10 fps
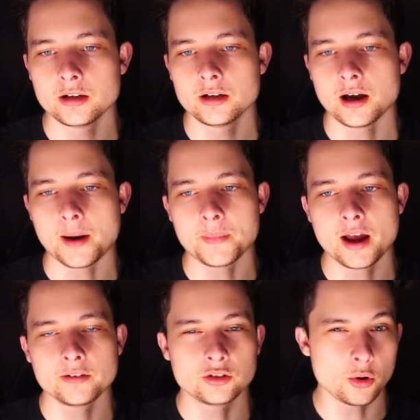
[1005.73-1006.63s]
I'm
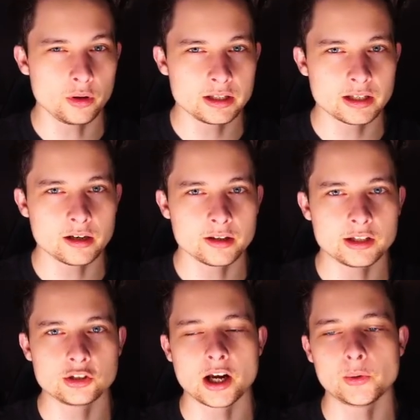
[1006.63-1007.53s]
not totally set on the
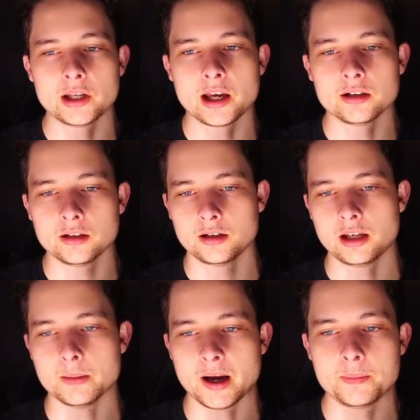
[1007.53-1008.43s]
shower yet.
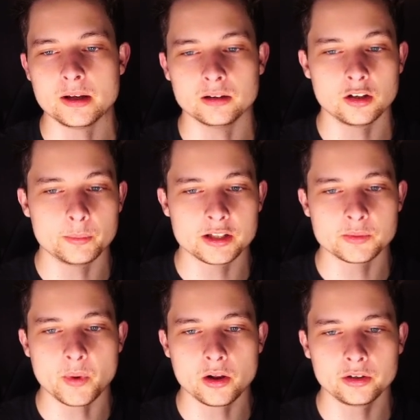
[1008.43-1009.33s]
It might be a little bit
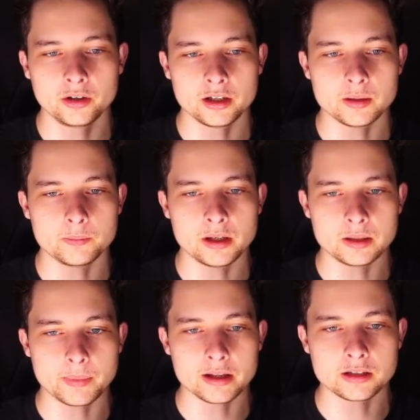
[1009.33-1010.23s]
smaller. It
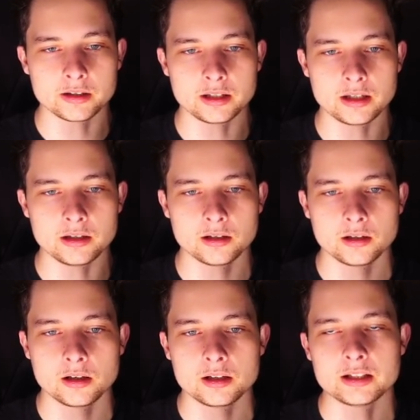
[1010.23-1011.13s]
depends on the
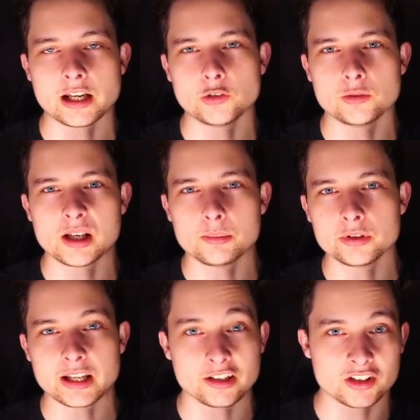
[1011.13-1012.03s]
dining room table
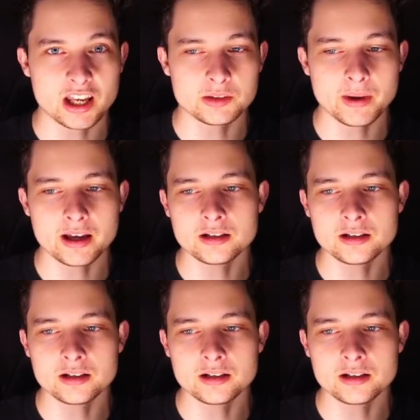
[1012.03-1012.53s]
/ guest bed.